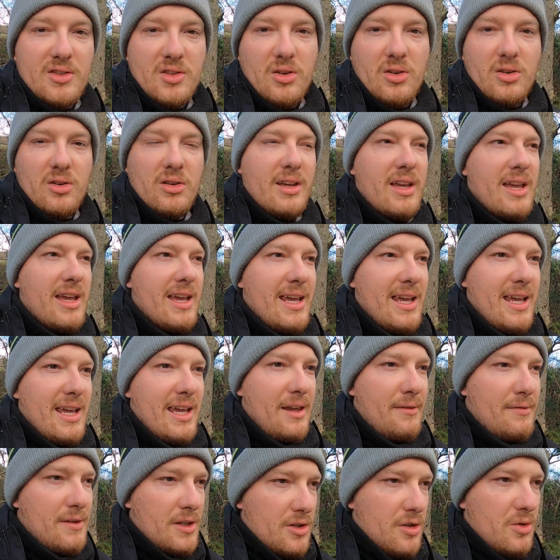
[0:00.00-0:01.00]
So
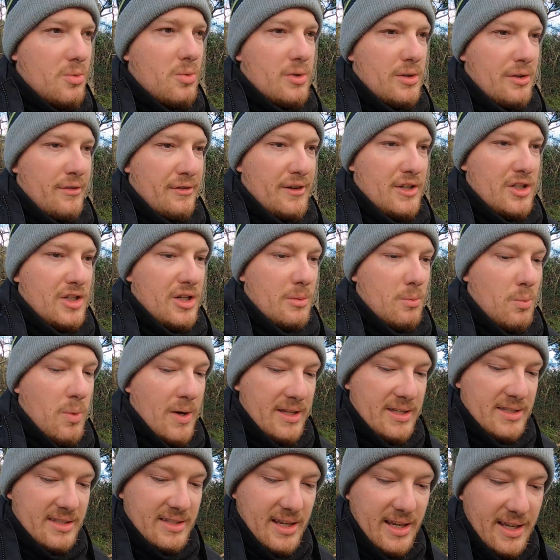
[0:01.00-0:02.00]
if you do want to fish in
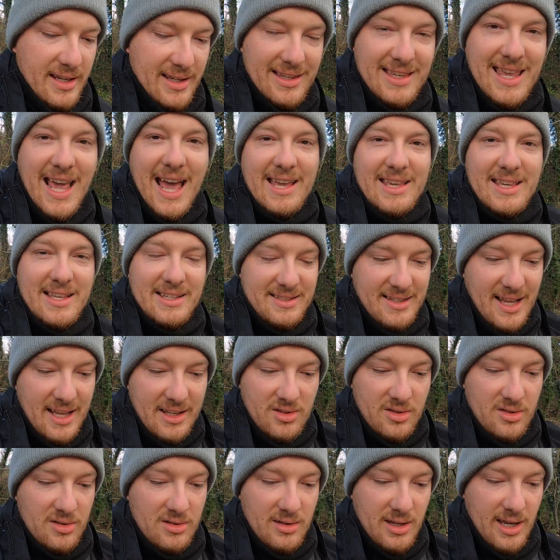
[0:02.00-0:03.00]
winter, get
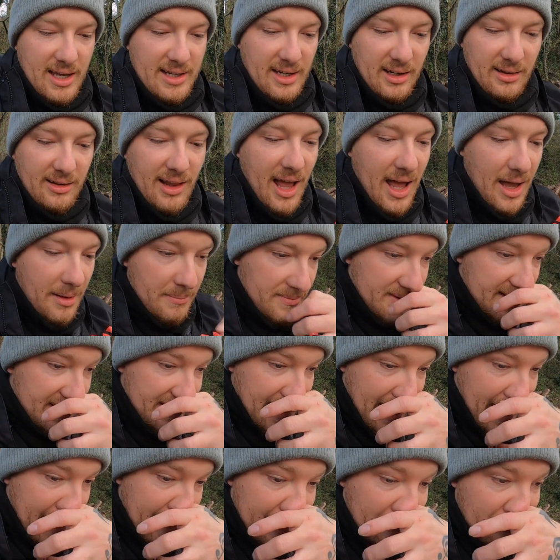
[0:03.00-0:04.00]
yourself an alarm
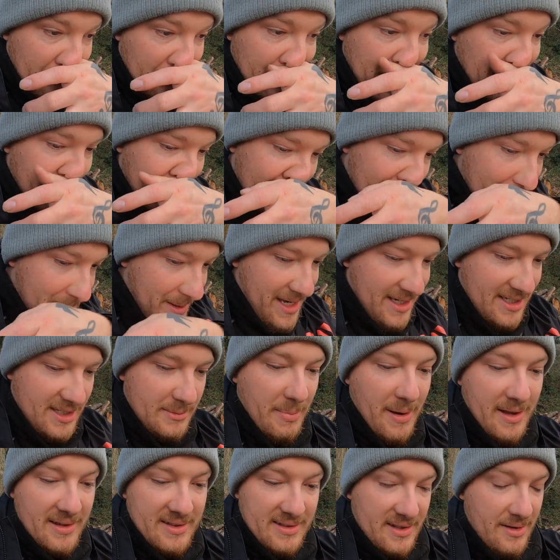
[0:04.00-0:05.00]
set. It don't have to be
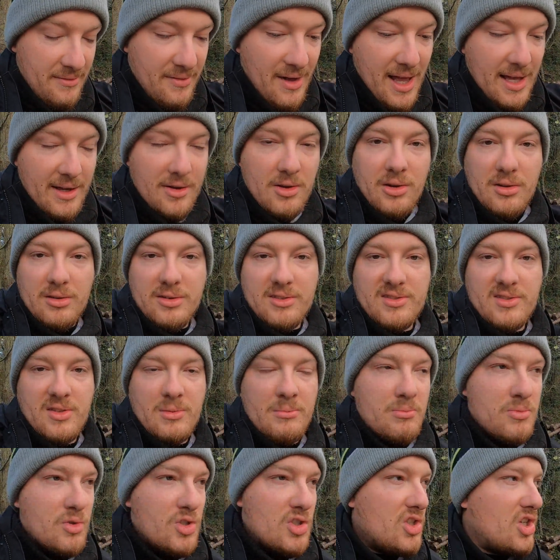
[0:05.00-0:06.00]
expensive. I got
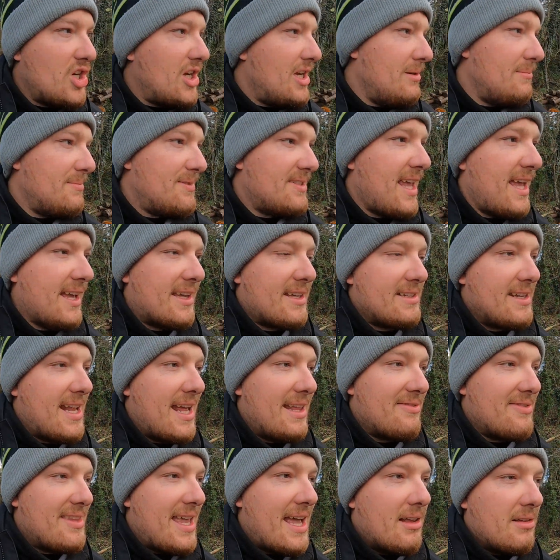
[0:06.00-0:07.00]
some cheap
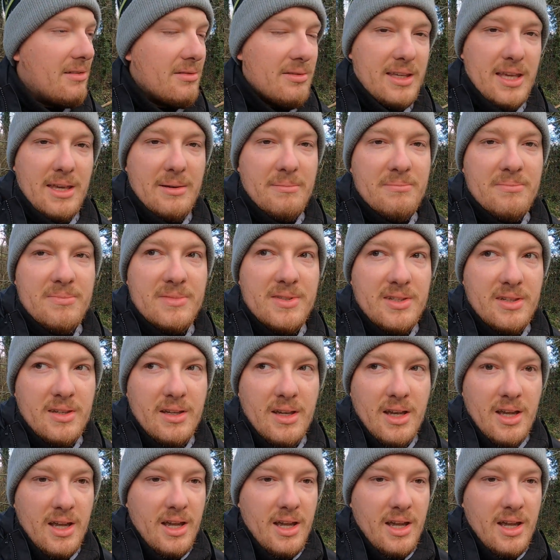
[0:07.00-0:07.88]
second-hand Delkims